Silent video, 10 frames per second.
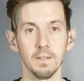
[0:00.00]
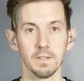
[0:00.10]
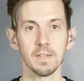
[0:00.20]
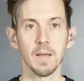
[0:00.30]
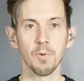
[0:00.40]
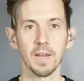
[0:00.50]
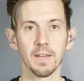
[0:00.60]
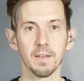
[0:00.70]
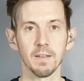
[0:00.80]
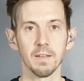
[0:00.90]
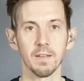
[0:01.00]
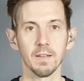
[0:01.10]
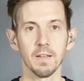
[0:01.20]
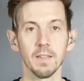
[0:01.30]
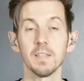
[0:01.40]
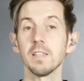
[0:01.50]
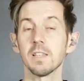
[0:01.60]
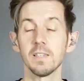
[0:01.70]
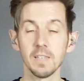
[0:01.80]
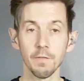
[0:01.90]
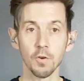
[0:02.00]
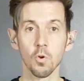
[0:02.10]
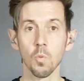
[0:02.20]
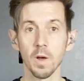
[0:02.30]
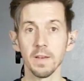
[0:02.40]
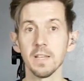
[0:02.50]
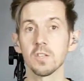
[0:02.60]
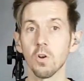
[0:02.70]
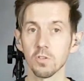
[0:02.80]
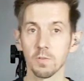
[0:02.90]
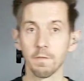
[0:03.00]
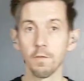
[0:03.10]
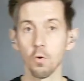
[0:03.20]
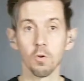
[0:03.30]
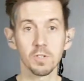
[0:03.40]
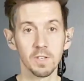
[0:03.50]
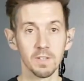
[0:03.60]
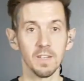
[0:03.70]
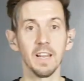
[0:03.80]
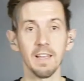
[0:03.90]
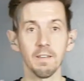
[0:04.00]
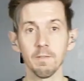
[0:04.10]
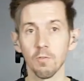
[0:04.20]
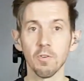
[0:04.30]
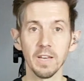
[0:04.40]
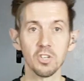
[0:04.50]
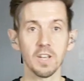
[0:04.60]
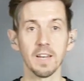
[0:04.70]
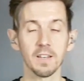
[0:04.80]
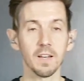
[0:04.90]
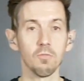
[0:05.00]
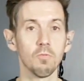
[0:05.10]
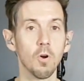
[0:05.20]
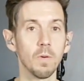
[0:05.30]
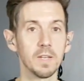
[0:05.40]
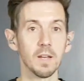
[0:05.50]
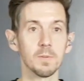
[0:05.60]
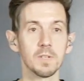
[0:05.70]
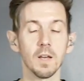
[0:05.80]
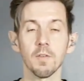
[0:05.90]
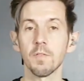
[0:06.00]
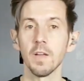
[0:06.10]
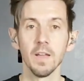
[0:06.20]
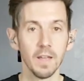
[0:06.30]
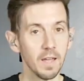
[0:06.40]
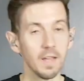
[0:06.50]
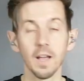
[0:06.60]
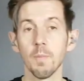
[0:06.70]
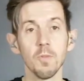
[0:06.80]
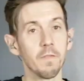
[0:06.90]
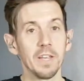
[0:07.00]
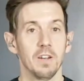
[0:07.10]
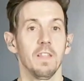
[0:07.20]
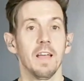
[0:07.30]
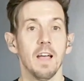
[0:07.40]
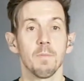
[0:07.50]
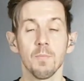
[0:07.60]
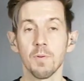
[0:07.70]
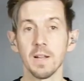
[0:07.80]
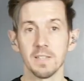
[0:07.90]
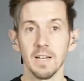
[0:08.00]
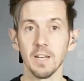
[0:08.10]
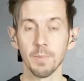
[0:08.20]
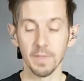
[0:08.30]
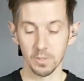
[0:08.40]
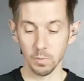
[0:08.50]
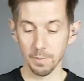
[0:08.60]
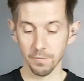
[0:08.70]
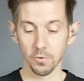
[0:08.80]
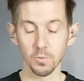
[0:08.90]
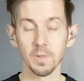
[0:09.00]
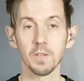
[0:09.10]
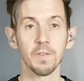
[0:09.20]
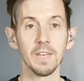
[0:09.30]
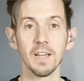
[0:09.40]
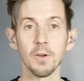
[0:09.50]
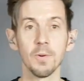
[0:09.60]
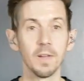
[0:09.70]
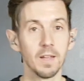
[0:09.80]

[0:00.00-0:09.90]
Snare Break. This is a difficult one. It's got some fours in it, four on each hand, kind of rolly type stuff. I'm not very good at that. I've been practicing a little bit this week before doing this video.